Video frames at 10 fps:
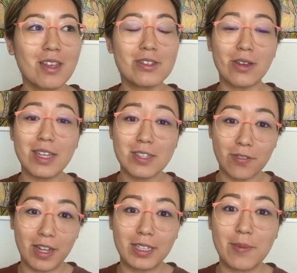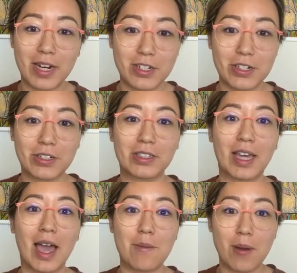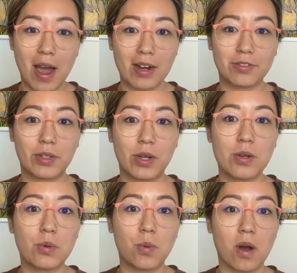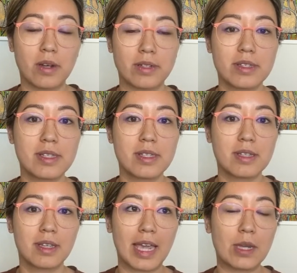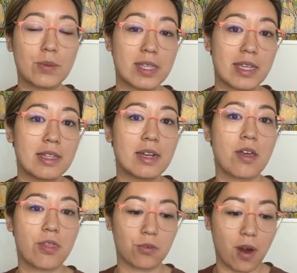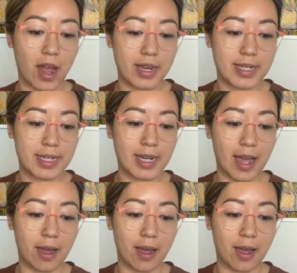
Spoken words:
So he's finally managed to do that. And part of it was he was in the right